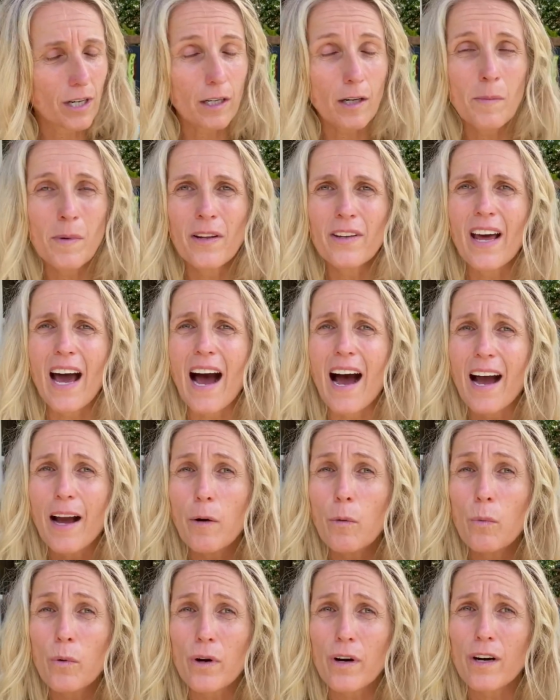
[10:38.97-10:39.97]
Come on, I
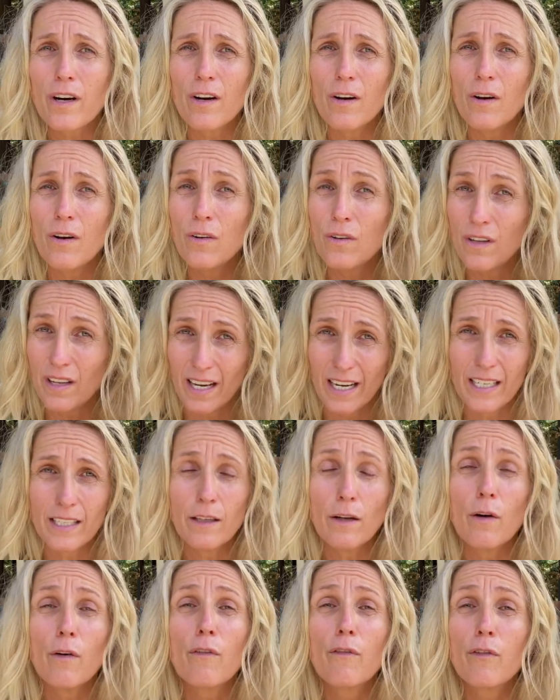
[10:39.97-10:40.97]
work online
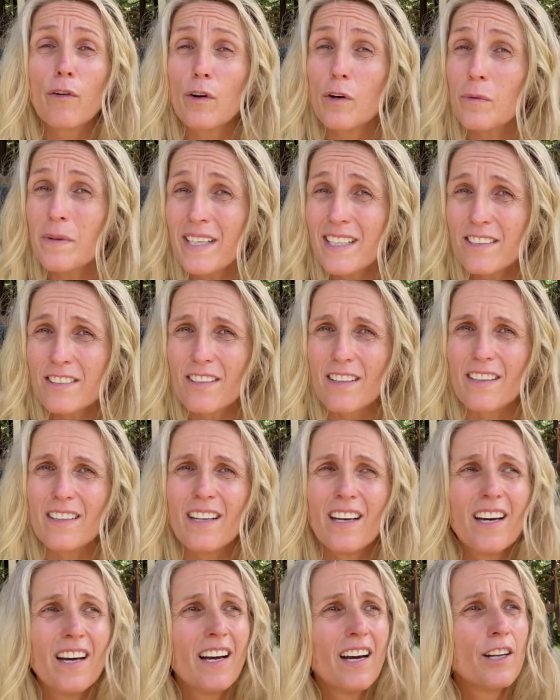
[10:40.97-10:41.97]
for a reason,
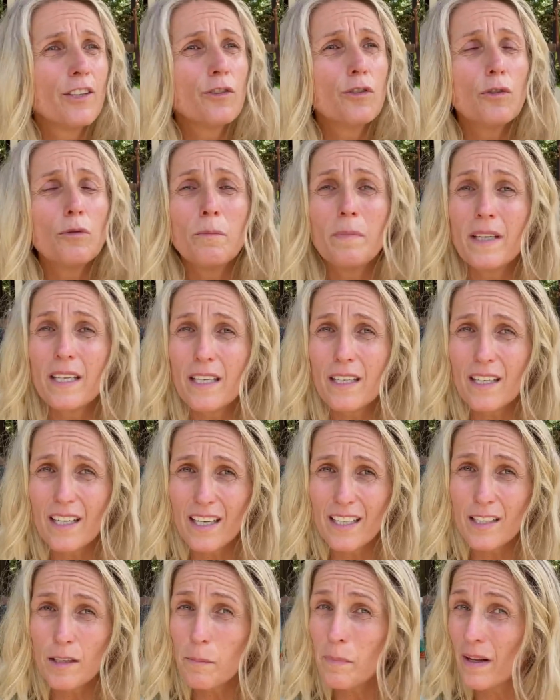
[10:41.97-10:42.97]
to be
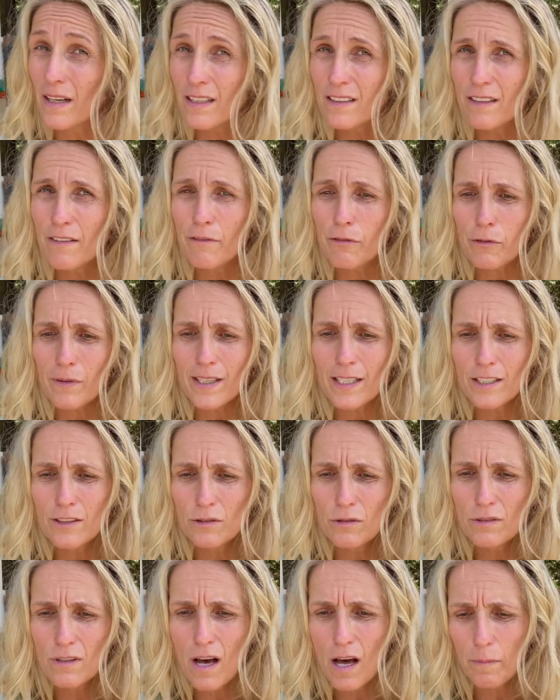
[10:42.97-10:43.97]
independent and free,
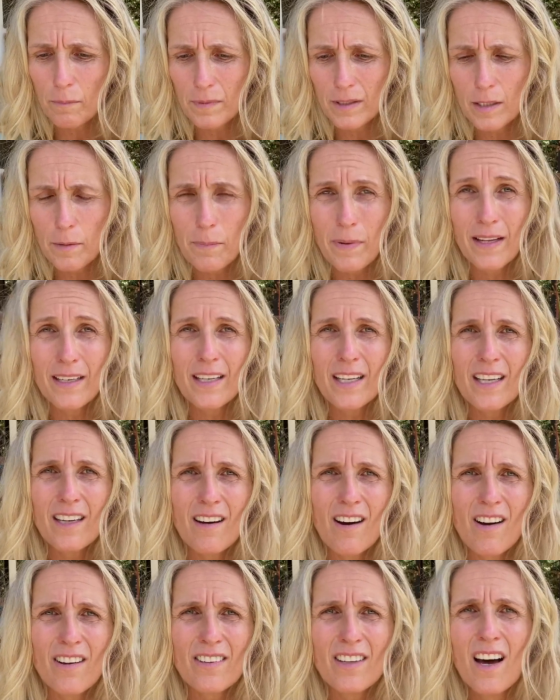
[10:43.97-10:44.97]
to not be depending
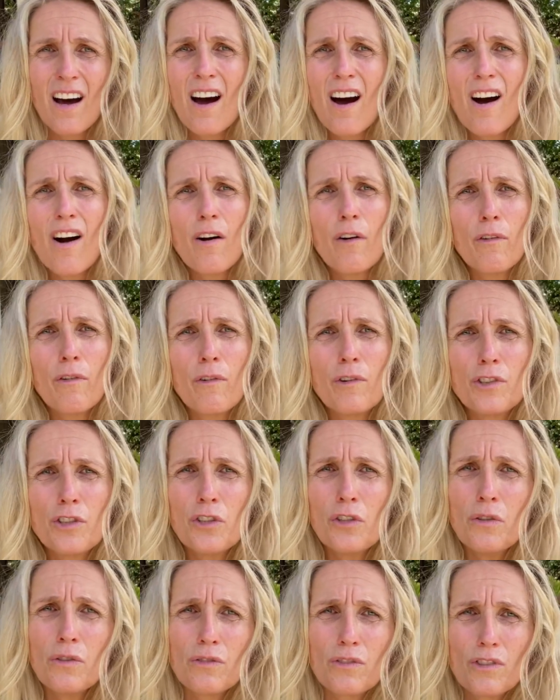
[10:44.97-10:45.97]
on, oh
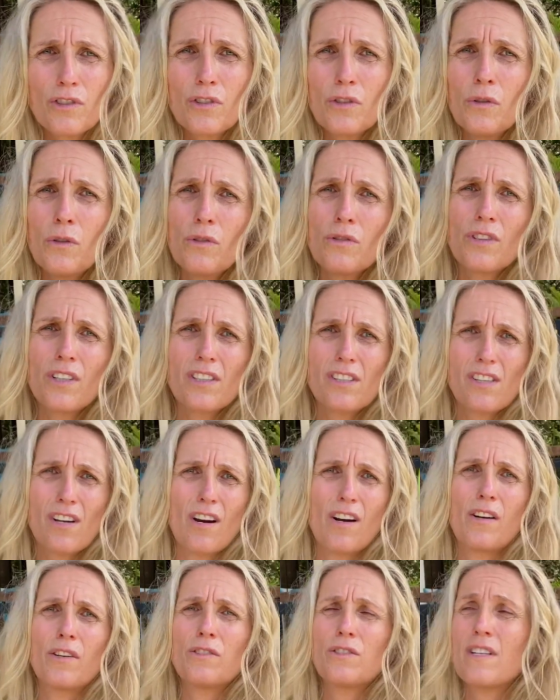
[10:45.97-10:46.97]
shoot, the school is
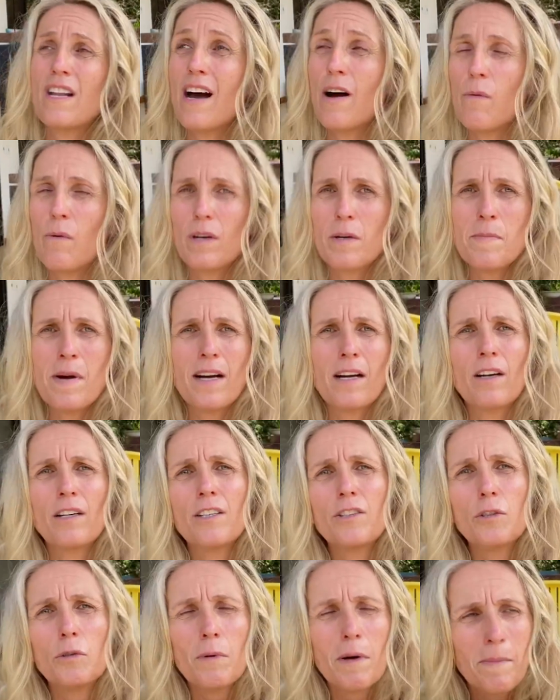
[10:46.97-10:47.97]
closed, now what am I
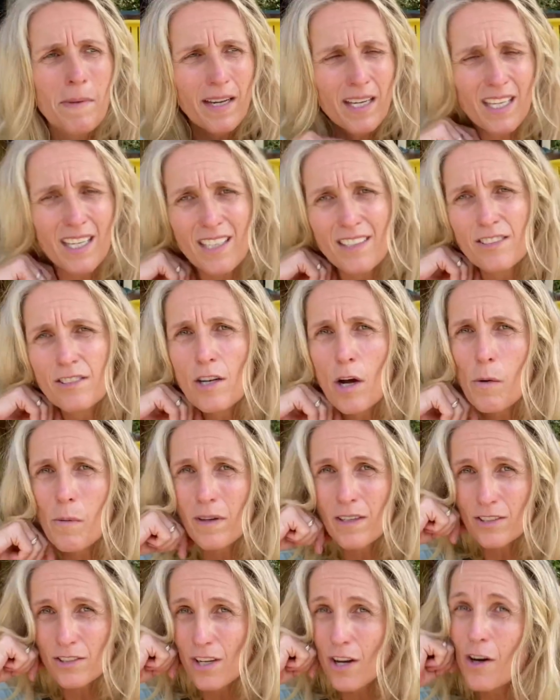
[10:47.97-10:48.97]
gonna do with my kids, no
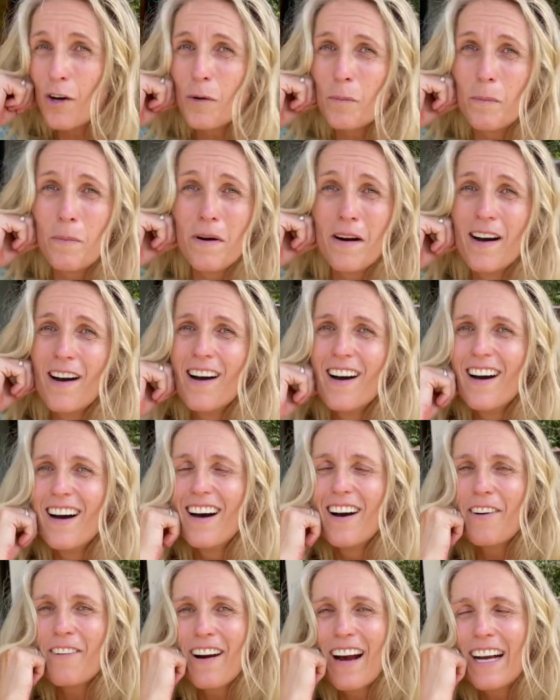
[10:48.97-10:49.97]
one is home,
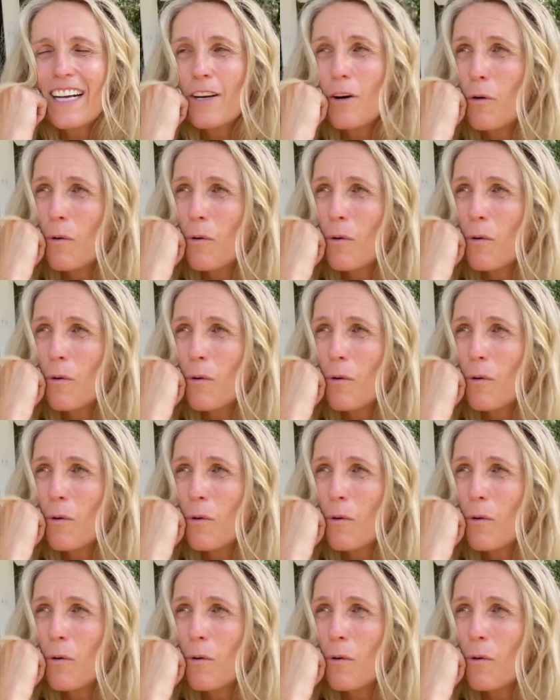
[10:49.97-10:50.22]
right?